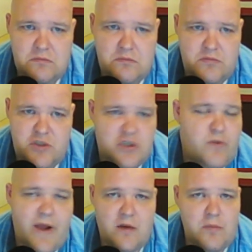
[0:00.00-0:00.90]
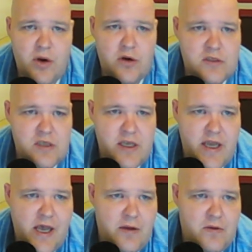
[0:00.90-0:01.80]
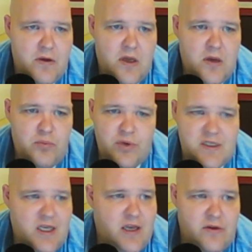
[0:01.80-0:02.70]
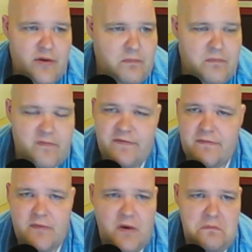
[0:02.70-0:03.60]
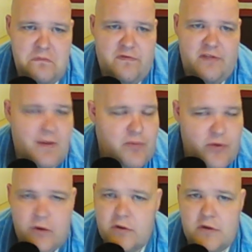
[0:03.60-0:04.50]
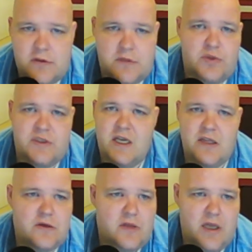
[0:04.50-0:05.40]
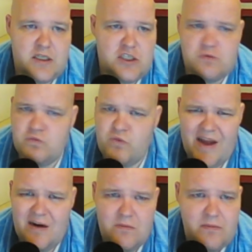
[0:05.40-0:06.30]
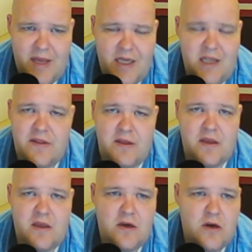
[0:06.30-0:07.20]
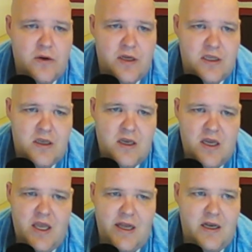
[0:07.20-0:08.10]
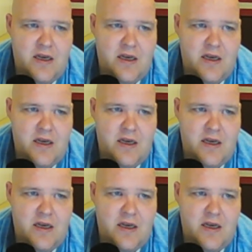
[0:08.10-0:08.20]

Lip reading: just random parts and put together flamethrowers and put together like just random anything, and